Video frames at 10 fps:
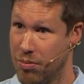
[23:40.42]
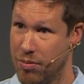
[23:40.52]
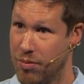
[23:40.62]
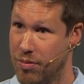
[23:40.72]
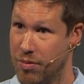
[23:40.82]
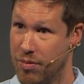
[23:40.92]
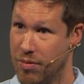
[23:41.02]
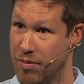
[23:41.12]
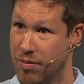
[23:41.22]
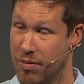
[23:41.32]

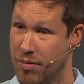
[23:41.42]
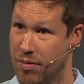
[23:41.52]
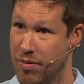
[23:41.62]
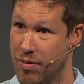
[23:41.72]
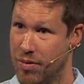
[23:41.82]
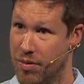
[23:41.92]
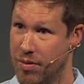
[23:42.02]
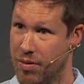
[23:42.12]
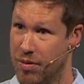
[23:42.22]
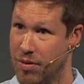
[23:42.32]

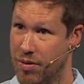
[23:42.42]
Nobody speaks.